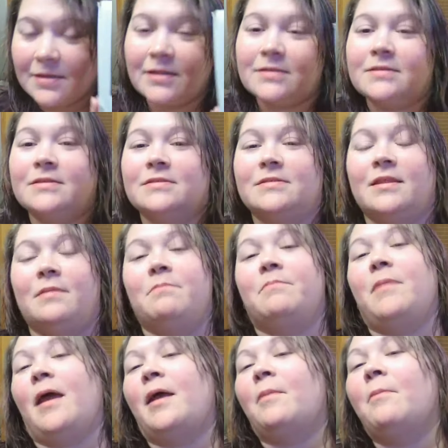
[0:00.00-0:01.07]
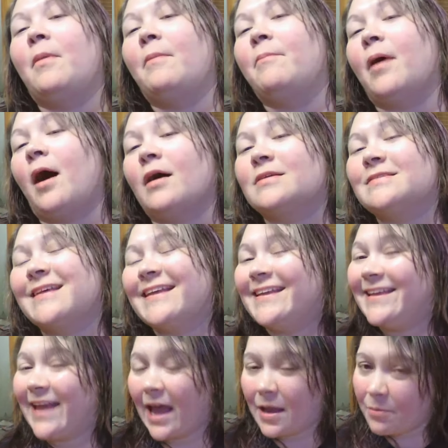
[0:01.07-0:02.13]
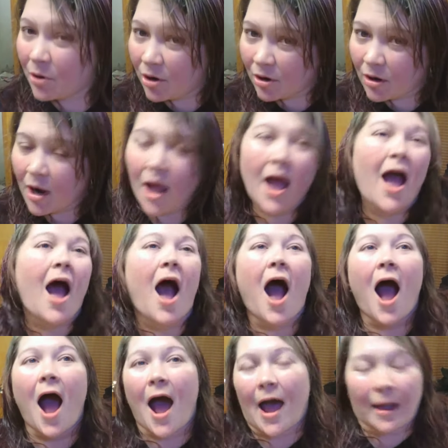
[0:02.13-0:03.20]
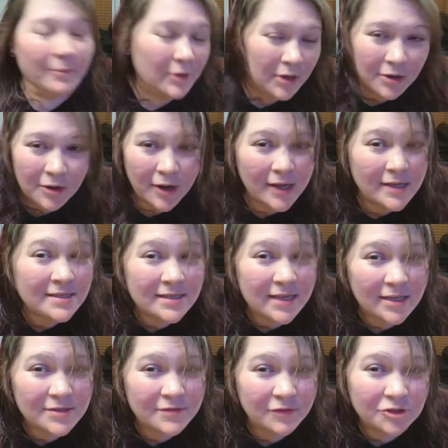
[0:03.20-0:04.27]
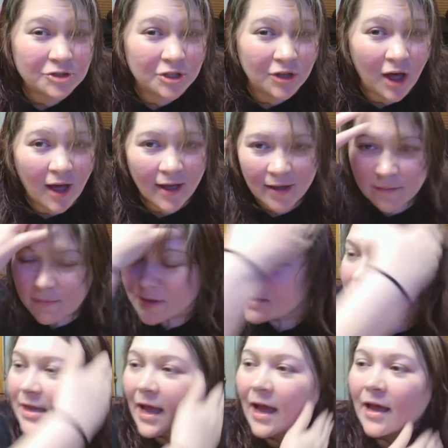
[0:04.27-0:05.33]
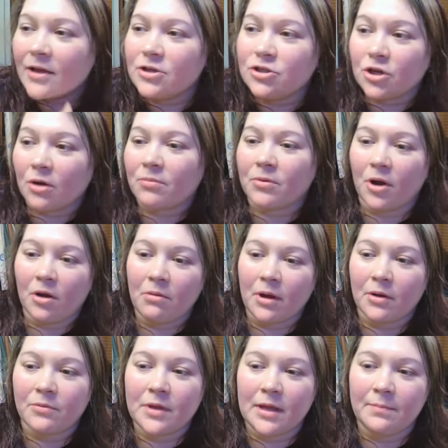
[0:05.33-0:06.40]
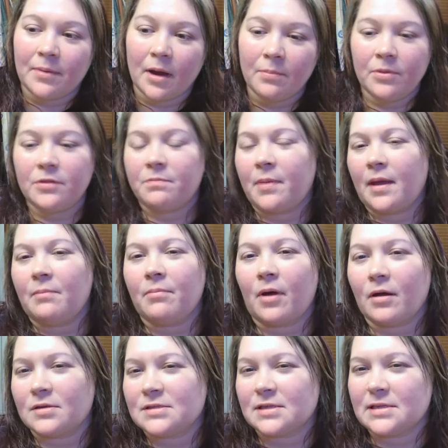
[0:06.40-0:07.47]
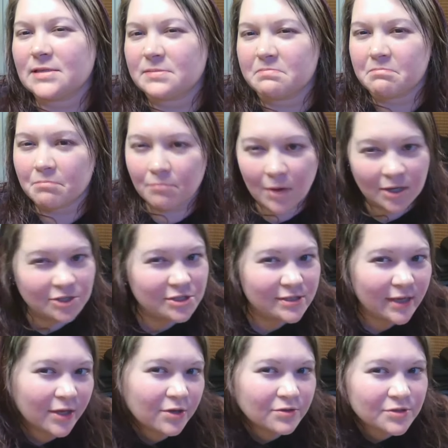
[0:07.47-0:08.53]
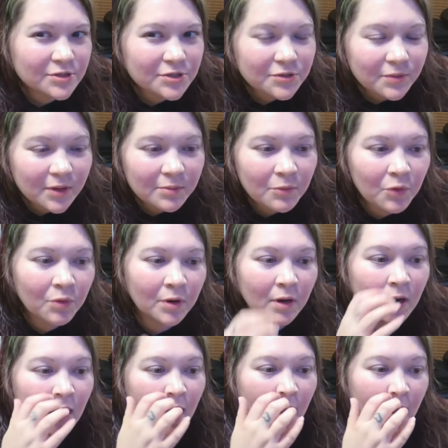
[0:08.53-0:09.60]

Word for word: This is the BAM box gamer. I'm gonna go ahead and say it's for July because I don't know, I don't keep up with BAM box as much as I used to anymore.